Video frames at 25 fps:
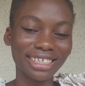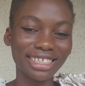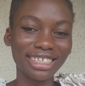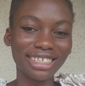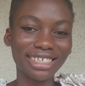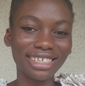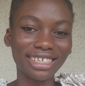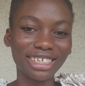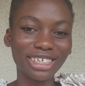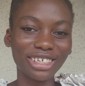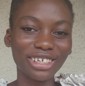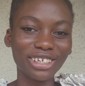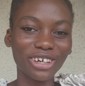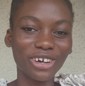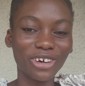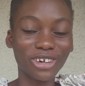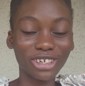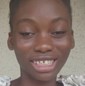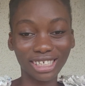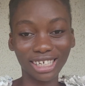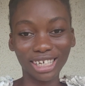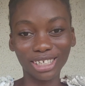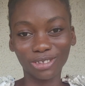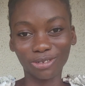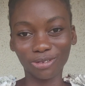the
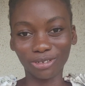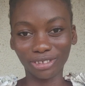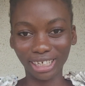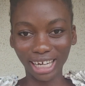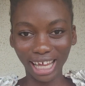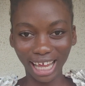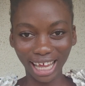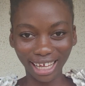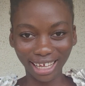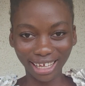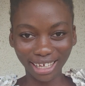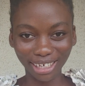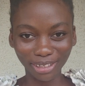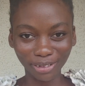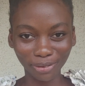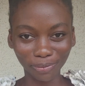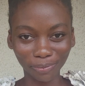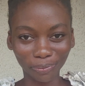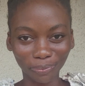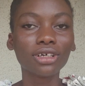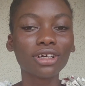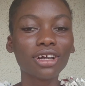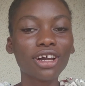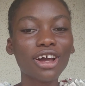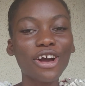audience like.
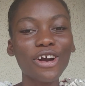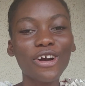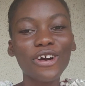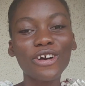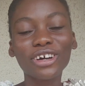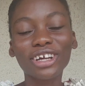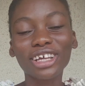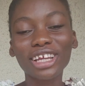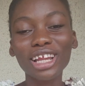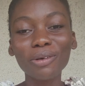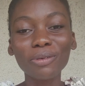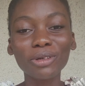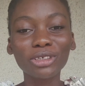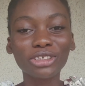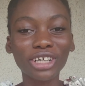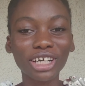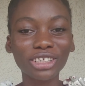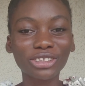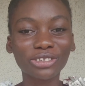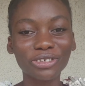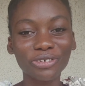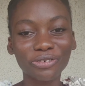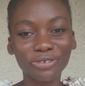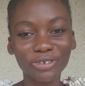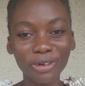Okay, let me try
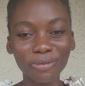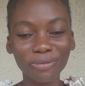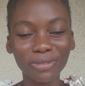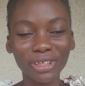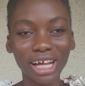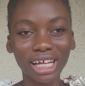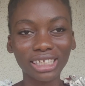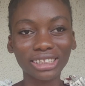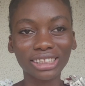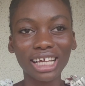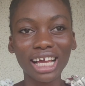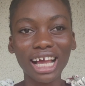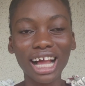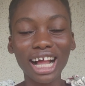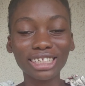to reframe that.